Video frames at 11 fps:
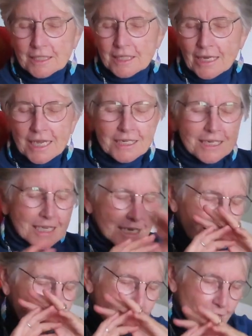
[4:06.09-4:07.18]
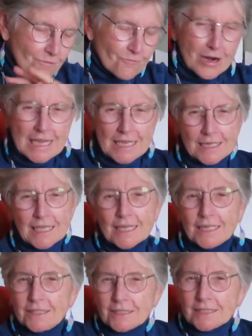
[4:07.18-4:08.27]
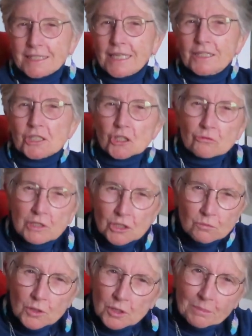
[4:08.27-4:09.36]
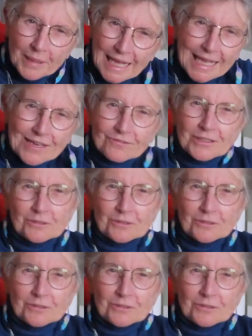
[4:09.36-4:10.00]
Lightning, rain, and as I say, the streets weren't paved.